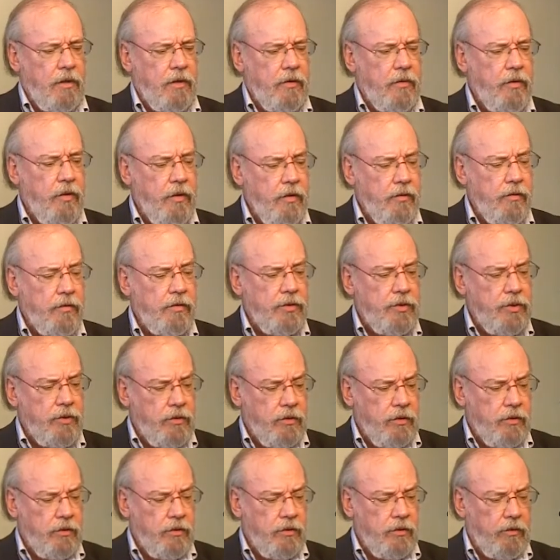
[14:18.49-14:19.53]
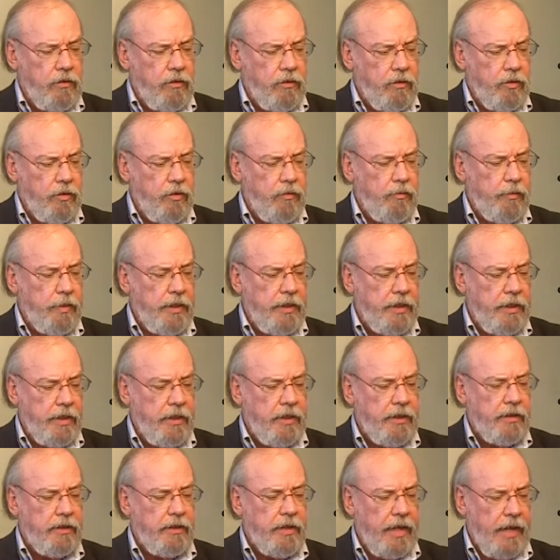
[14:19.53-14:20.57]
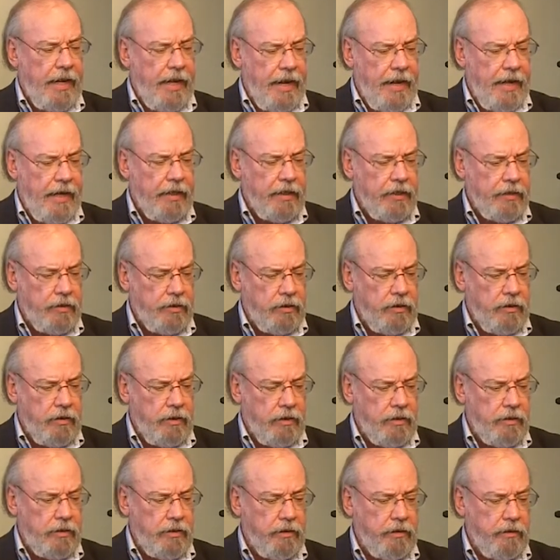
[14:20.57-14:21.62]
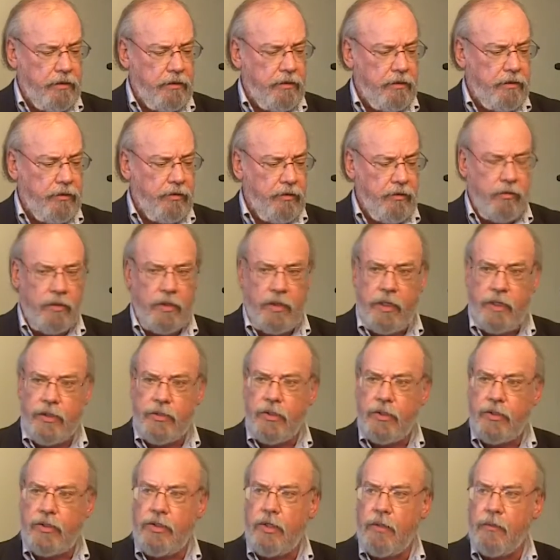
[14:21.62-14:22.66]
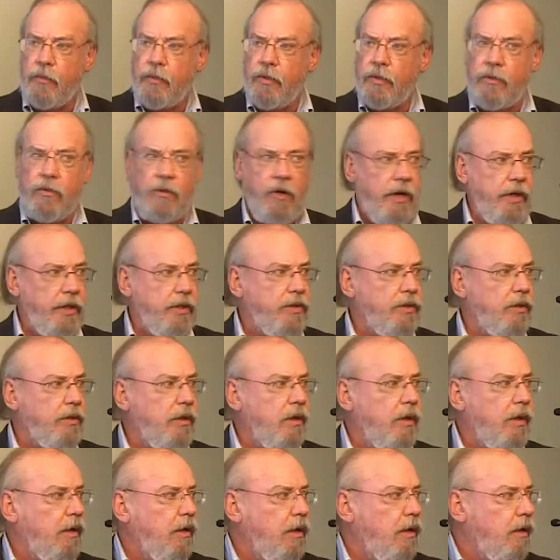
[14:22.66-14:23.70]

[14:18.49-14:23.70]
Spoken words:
those who begin to act on their new relationship with Christ